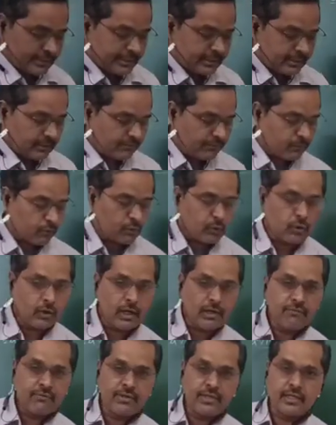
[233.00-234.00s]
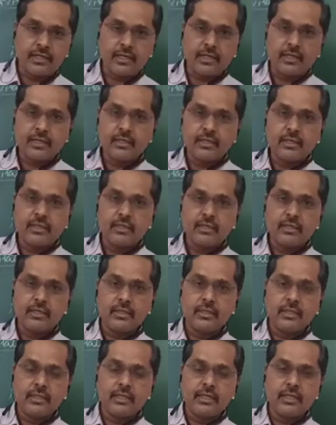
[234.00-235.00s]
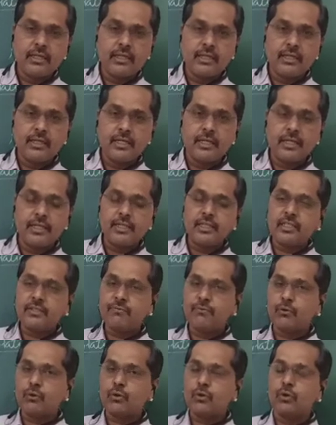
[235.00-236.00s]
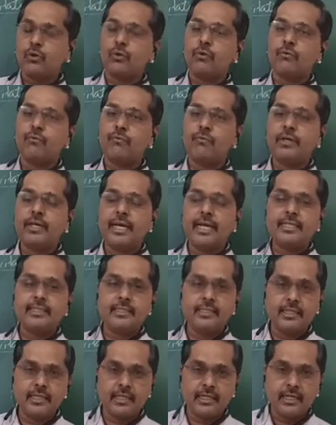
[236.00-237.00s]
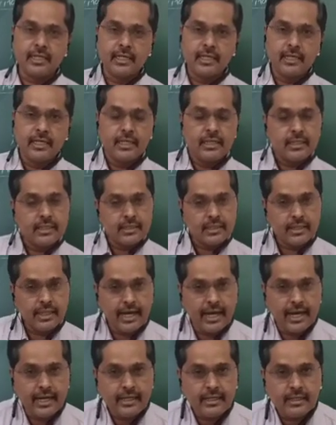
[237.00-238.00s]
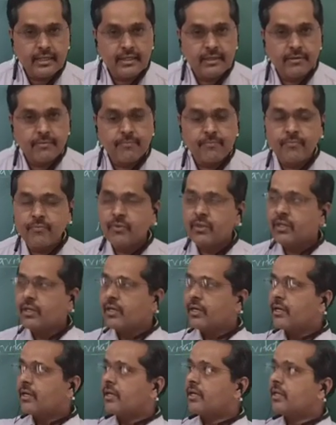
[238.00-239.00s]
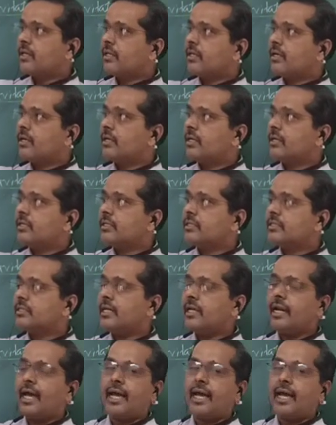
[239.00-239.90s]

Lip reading: see the photograph here. In this photo we can see that Sir